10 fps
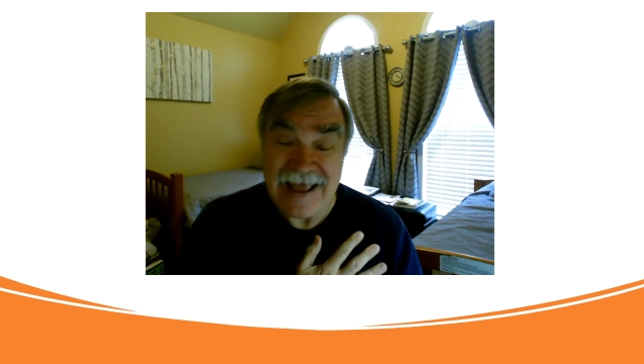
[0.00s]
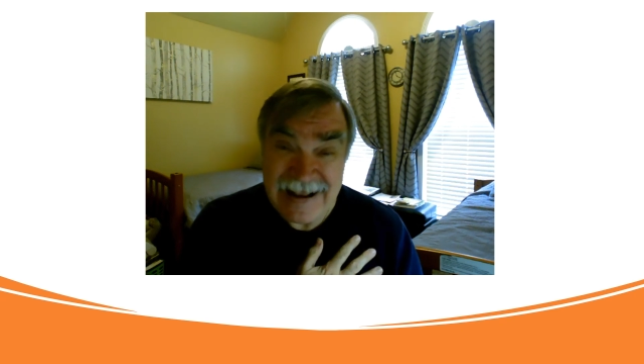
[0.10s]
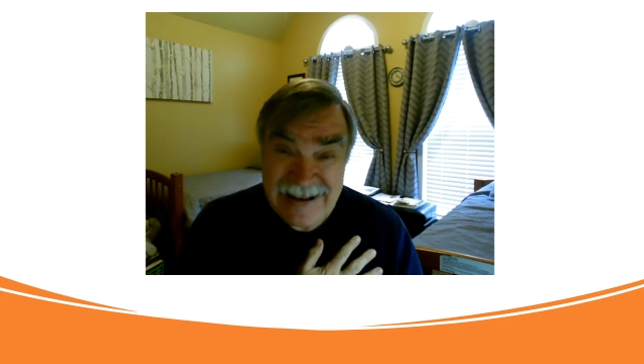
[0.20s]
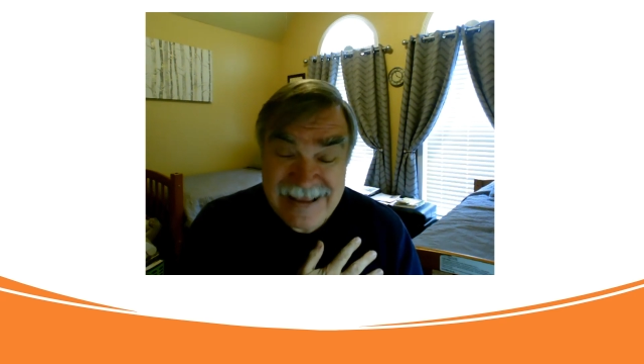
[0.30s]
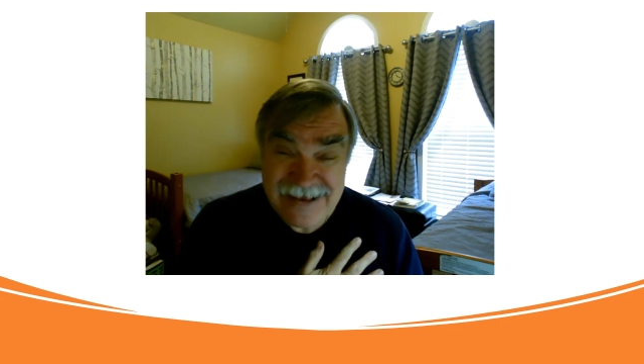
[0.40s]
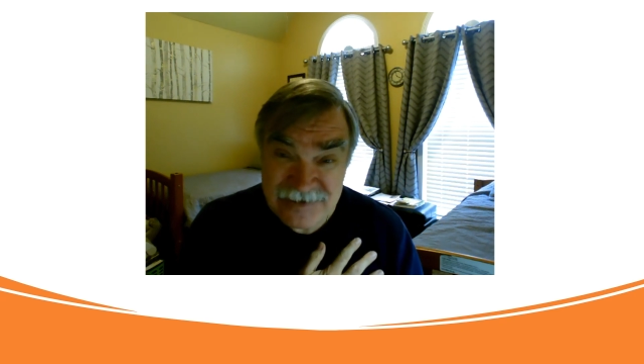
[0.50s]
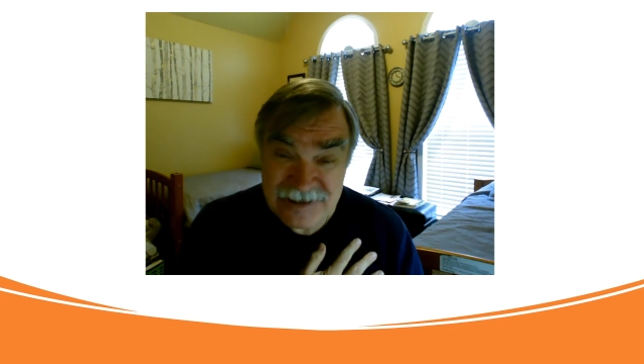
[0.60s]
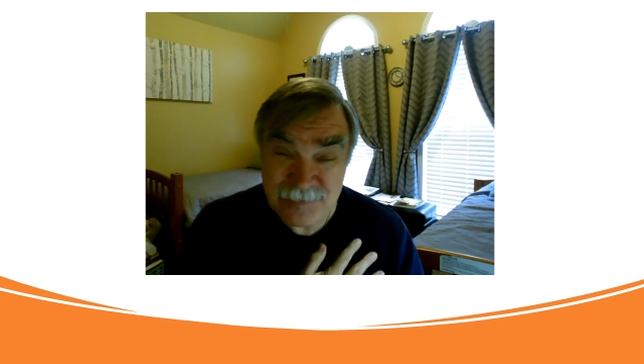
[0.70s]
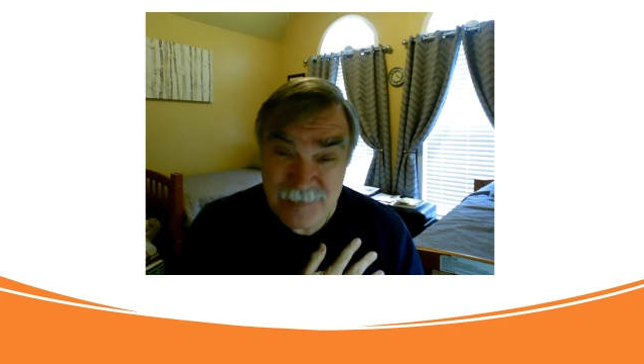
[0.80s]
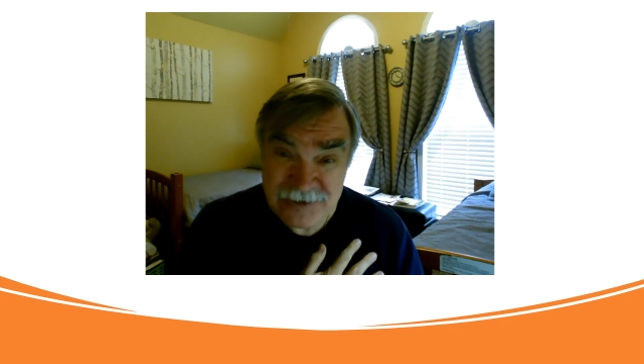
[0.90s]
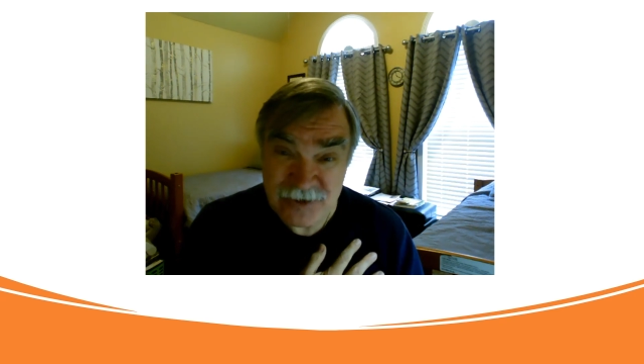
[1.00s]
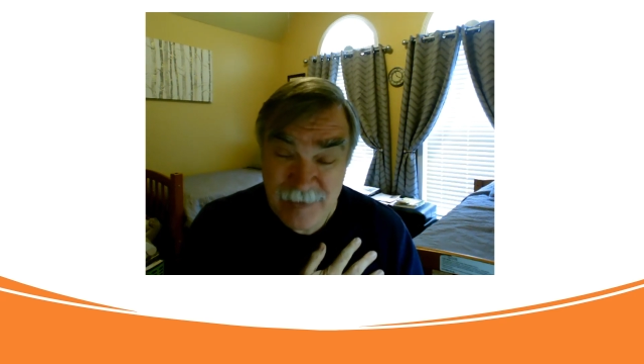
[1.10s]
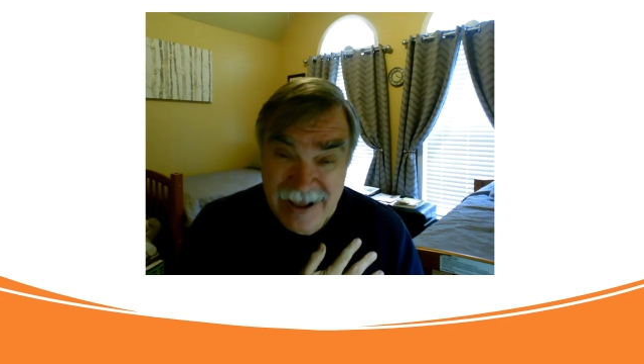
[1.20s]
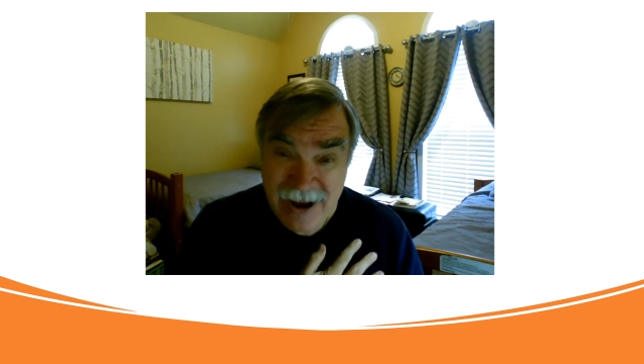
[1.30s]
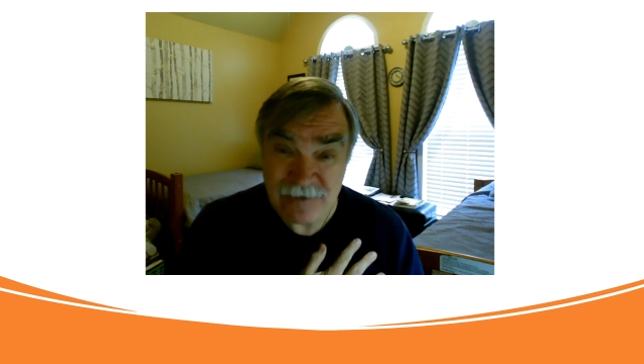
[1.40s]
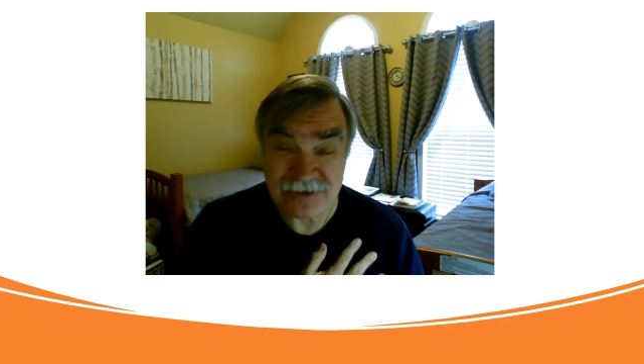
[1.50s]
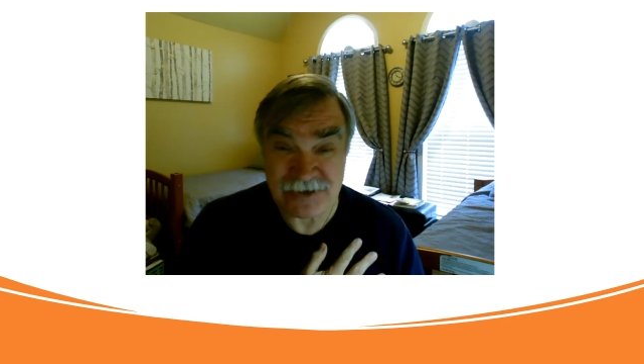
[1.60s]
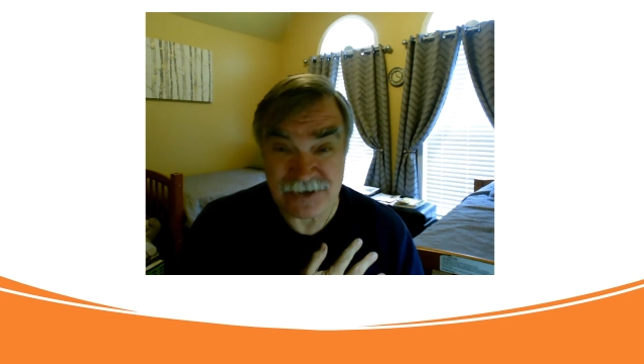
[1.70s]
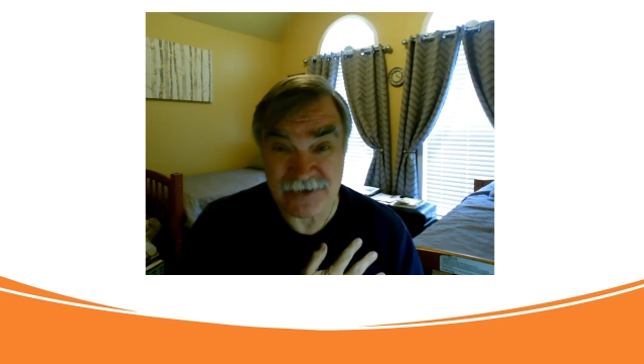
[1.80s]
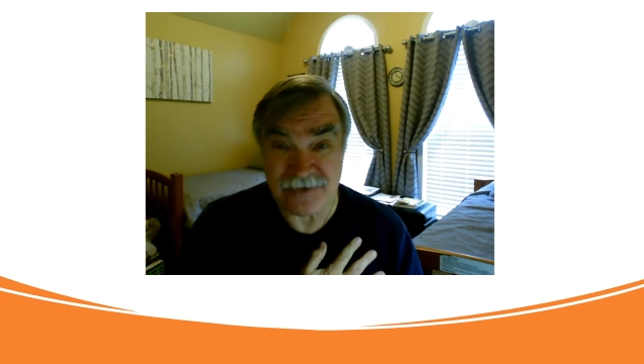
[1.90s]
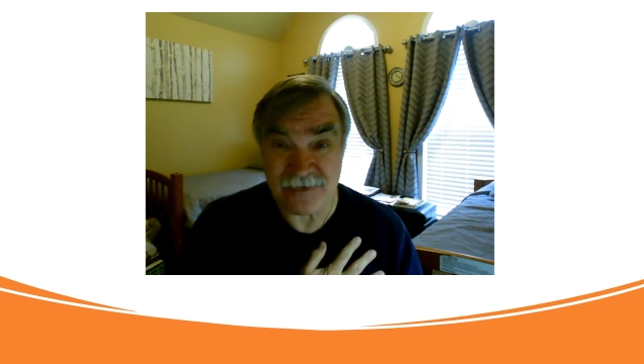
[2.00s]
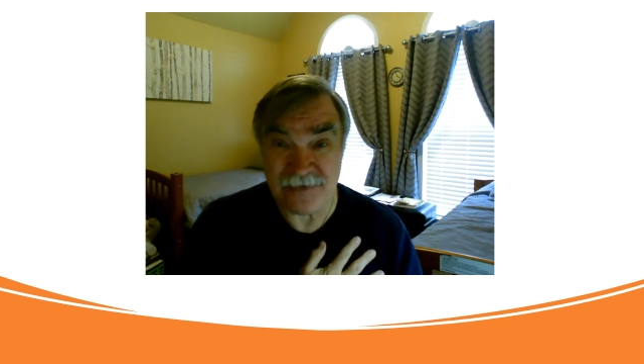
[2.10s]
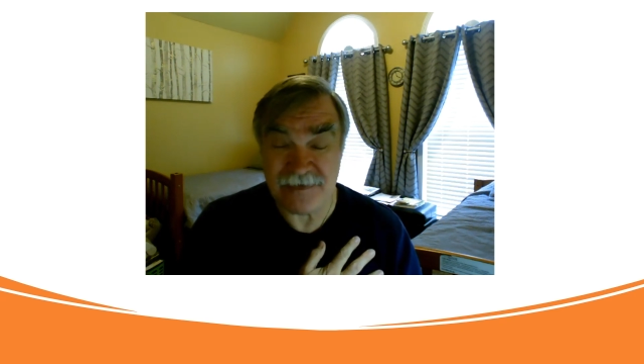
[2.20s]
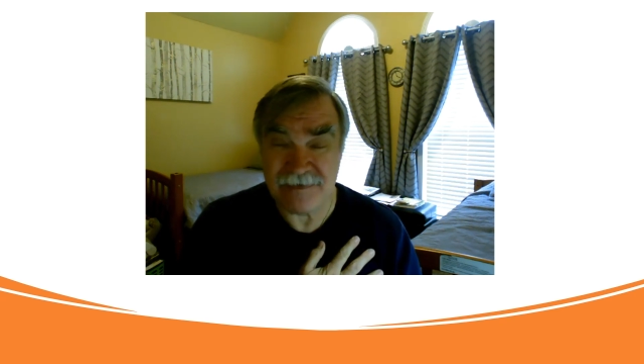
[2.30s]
And he gives us special powers too.